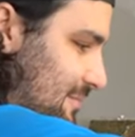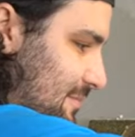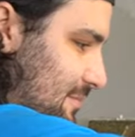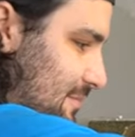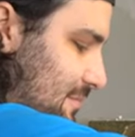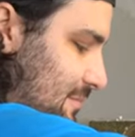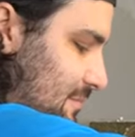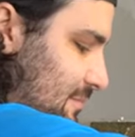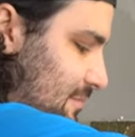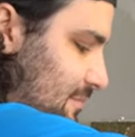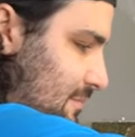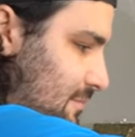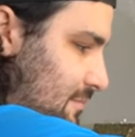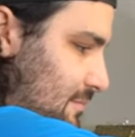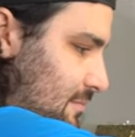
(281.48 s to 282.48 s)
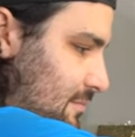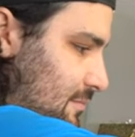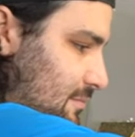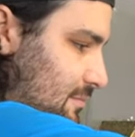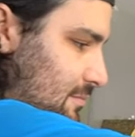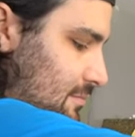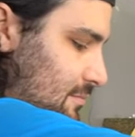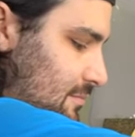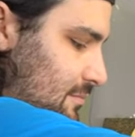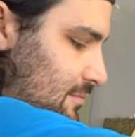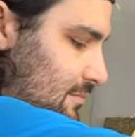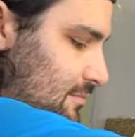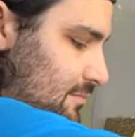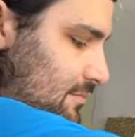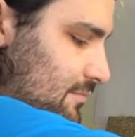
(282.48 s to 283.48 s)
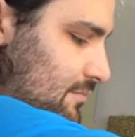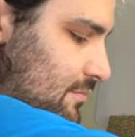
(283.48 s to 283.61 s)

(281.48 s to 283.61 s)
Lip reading: (no one is talking)